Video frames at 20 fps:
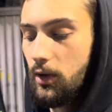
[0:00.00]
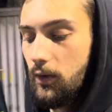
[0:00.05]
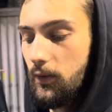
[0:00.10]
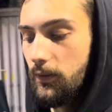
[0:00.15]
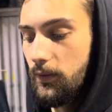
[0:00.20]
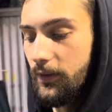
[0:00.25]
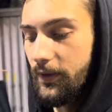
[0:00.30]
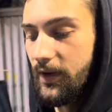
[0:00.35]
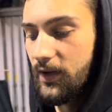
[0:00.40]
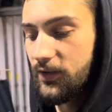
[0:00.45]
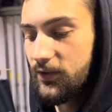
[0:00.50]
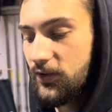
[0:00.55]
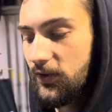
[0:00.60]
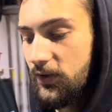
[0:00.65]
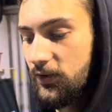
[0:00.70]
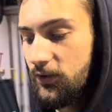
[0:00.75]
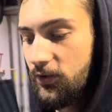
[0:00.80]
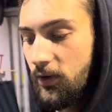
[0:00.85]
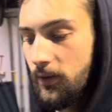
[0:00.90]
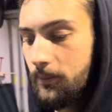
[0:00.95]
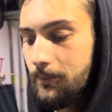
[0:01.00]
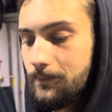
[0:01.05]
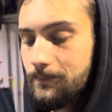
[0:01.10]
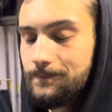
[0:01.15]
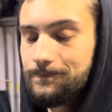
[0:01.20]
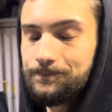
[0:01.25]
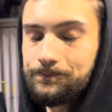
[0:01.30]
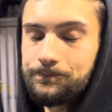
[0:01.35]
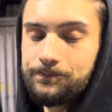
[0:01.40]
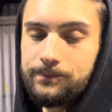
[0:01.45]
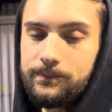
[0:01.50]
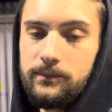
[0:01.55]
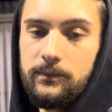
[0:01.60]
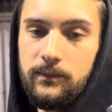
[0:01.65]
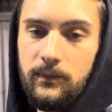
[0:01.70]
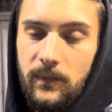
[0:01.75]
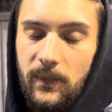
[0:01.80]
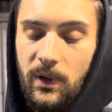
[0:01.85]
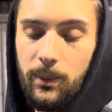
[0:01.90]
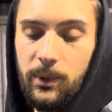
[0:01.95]
for the next season,
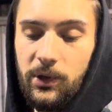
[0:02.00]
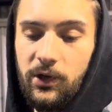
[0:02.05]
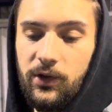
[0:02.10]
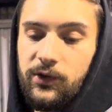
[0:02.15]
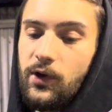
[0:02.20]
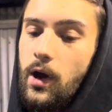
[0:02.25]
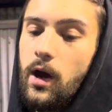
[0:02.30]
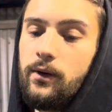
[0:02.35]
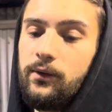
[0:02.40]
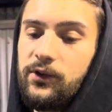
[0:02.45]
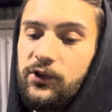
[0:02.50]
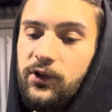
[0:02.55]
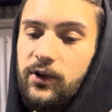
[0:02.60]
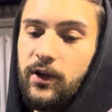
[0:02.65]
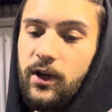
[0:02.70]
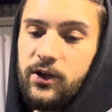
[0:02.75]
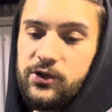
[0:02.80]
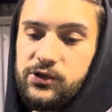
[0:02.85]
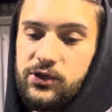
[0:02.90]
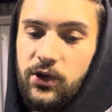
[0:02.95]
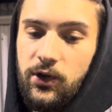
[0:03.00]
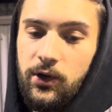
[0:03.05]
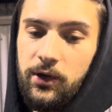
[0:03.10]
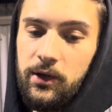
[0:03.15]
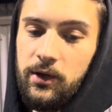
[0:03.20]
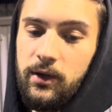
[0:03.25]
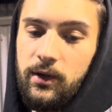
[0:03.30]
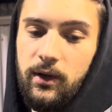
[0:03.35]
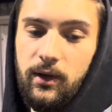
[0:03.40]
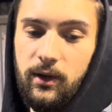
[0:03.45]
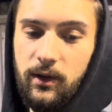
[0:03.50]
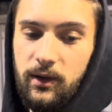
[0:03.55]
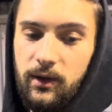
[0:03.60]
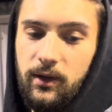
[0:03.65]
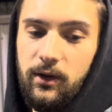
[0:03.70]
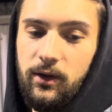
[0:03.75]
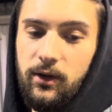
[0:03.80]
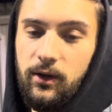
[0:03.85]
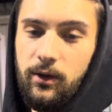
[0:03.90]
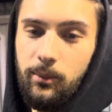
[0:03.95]
because obviously next year
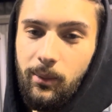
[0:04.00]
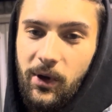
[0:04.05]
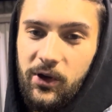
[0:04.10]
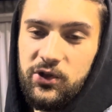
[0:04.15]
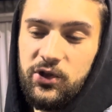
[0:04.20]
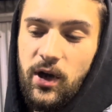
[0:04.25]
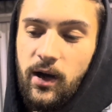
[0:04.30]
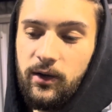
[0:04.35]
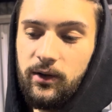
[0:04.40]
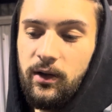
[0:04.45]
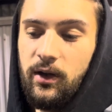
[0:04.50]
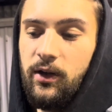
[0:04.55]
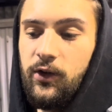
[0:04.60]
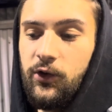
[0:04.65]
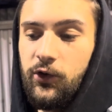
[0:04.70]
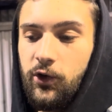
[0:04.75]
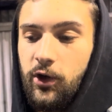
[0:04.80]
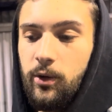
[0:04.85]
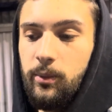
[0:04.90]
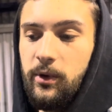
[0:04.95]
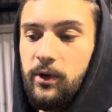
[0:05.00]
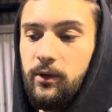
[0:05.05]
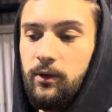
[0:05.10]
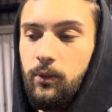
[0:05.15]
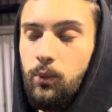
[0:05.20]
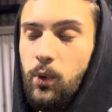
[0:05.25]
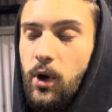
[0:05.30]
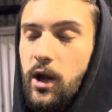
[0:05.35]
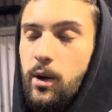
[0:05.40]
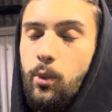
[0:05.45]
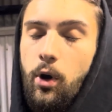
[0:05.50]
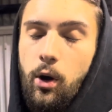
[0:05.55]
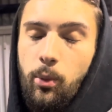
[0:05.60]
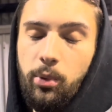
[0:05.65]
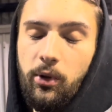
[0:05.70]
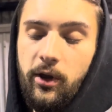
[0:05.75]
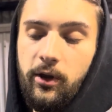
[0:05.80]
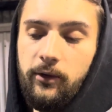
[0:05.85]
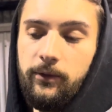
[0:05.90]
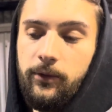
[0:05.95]
my track days are going to be way more
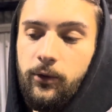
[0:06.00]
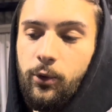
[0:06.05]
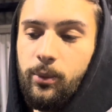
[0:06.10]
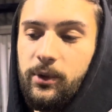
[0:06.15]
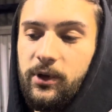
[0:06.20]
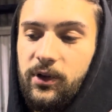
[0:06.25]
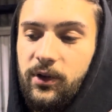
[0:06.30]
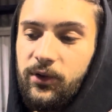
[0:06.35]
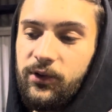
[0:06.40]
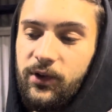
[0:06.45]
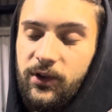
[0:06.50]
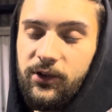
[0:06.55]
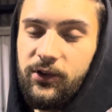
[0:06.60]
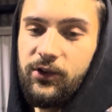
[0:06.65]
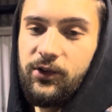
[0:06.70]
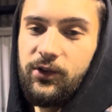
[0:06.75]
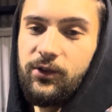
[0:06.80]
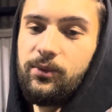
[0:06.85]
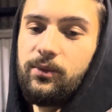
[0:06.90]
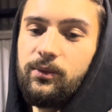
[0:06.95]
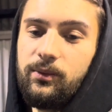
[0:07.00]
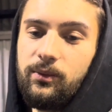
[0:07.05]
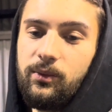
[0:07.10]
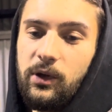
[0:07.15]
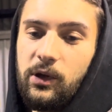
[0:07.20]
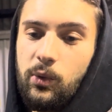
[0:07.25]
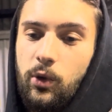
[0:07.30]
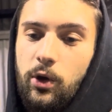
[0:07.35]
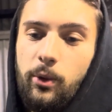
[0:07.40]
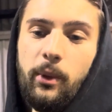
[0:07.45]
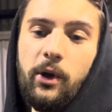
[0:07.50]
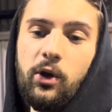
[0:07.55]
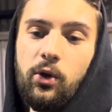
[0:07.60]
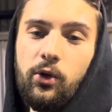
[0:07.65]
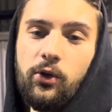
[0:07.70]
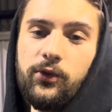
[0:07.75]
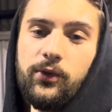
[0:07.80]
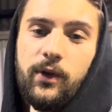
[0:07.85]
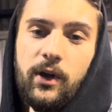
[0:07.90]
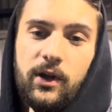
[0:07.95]
plentiful, because that's like one of my
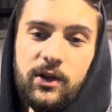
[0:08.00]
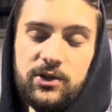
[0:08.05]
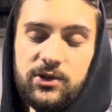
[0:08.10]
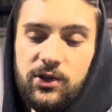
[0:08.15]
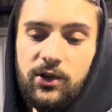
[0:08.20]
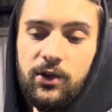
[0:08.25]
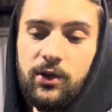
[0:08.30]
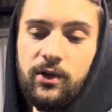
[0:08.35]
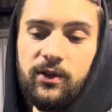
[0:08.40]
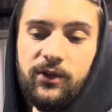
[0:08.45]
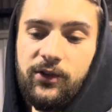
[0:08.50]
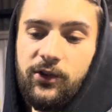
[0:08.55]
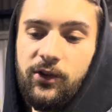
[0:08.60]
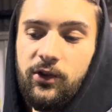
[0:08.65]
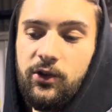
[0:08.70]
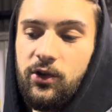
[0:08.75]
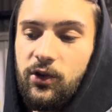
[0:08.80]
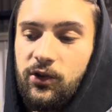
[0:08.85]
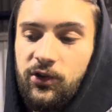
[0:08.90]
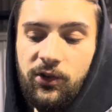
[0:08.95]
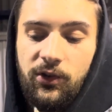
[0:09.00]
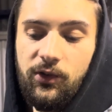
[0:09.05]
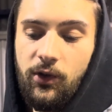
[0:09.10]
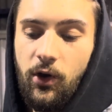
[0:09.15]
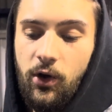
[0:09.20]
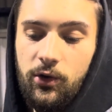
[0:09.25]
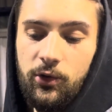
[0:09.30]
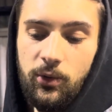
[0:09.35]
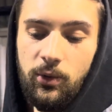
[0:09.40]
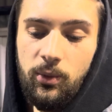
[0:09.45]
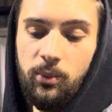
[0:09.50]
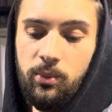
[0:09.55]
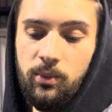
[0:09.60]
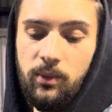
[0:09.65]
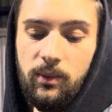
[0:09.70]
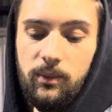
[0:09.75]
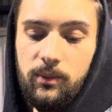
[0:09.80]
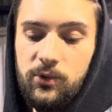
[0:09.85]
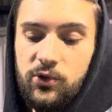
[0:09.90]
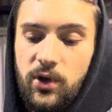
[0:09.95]
goals for next year is to just start doing
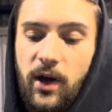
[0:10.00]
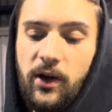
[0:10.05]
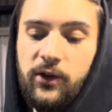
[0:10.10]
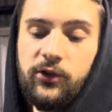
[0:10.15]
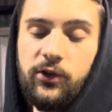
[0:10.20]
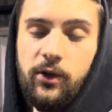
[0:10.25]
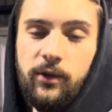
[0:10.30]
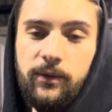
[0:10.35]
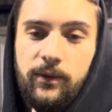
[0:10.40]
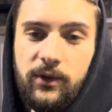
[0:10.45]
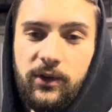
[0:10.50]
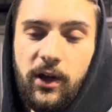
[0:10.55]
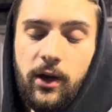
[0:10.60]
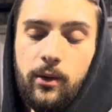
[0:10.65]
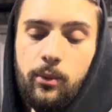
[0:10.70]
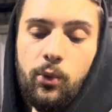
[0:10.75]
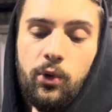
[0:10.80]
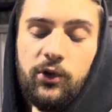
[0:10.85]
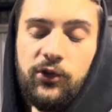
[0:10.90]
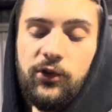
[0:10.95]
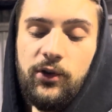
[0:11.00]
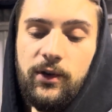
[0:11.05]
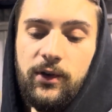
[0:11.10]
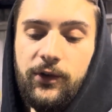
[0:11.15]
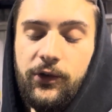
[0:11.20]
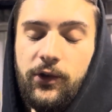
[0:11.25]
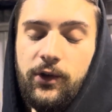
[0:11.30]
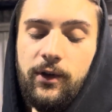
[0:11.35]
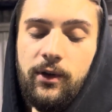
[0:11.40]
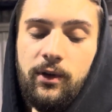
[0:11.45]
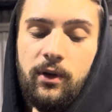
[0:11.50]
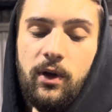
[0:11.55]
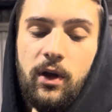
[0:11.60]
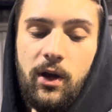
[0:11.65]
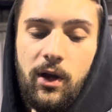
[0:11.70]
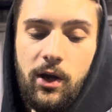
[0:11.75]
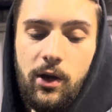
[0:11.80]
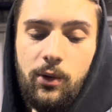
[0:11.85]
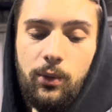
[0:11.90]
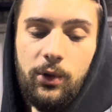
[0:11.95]
track stuff and take it more seriously and
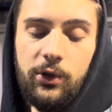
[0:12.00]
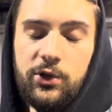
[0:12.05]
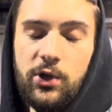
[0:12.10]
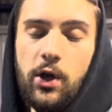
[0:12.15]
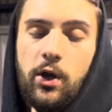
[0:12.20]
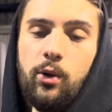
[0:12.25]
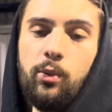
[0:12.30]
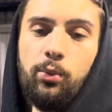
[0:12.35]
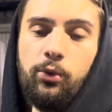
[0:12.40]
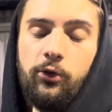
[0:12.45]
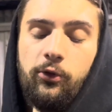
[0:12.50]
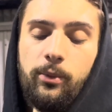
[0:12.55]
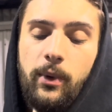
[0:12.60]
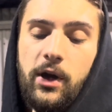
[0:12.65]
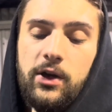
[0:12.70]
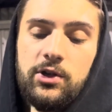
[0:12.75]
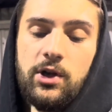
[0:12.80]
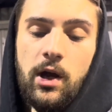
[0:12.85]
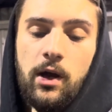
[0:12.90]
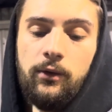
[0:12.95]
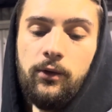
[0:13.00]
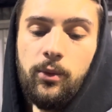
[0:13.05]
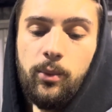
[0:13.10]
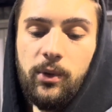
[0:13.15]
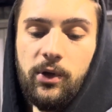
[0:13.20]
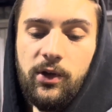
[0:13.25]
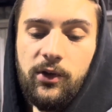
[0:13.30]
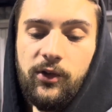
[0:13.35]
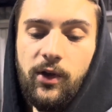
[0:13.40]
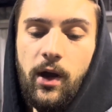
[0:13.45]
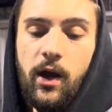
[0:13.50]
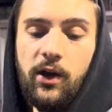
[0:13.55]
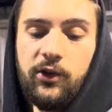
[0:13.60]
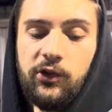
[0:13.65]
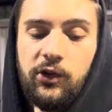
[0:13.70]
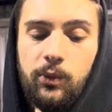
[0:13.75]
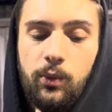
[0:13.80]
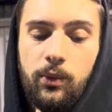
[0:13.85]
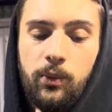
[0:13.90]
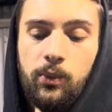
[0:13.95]
really try to improve my driving, because I
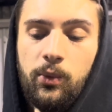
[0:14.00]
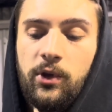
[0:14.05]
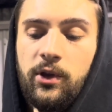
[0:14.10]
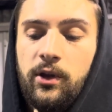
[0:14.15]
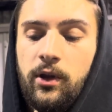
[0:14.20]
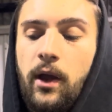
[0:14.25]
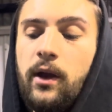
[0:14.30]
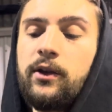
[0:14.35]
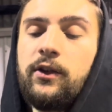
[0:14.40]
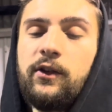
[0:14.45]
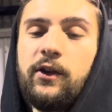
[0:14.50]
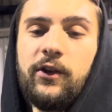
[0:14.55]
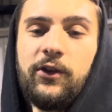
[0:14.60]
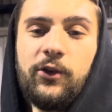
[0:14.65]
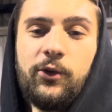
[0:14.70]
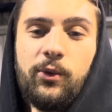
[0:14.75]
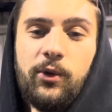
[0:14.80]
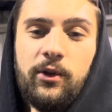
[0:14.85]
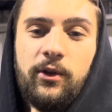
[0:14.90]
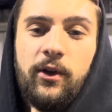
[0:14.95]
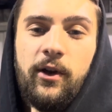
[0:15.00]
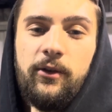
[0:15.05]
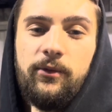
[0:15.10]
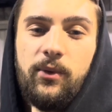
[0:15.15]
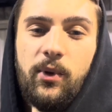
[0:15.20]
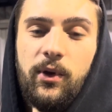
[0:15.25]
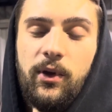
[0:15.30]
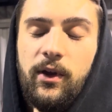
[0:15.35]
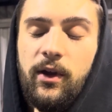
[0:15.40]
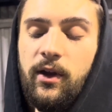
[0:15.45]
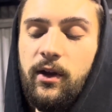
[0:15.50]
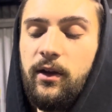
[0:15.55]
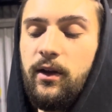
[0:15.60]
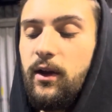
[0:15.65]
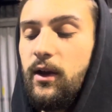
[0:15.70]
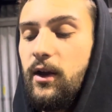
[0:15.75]
actually would really like to get to grid life one day.